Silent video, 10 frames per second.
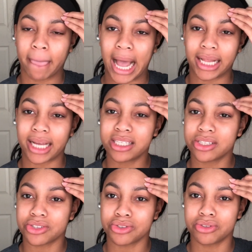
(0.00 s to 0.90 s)
like to
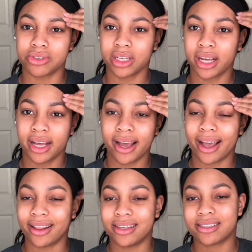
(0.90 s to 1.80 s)
do at
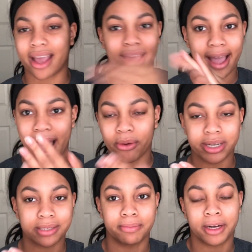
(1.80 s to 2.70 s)
least 8 hours
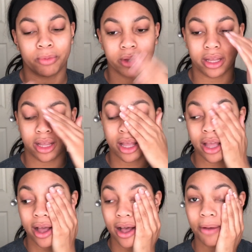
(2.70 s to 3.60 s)
minimally
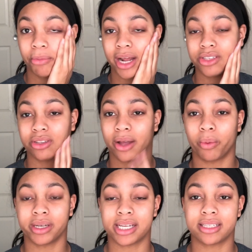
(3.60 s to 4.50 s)
when I do like wear
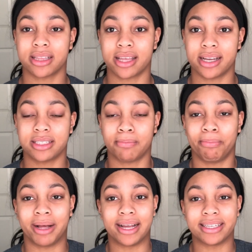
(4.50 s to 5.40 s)
tests and things,
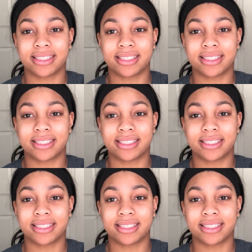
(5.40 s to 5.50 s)
but